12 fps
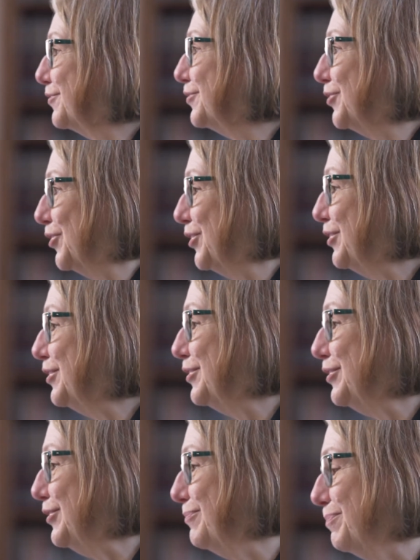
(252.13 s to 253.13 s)
good
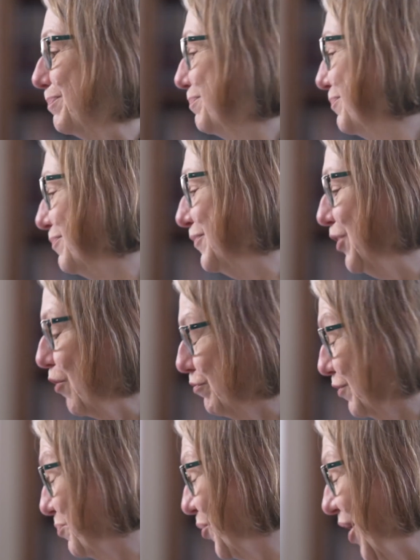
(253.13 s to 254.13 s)
loaf
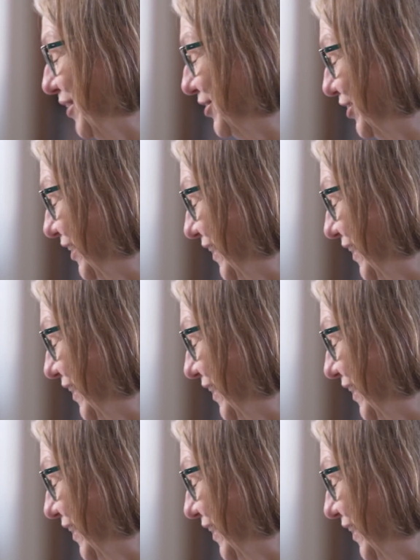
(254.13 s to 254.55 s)
of bread to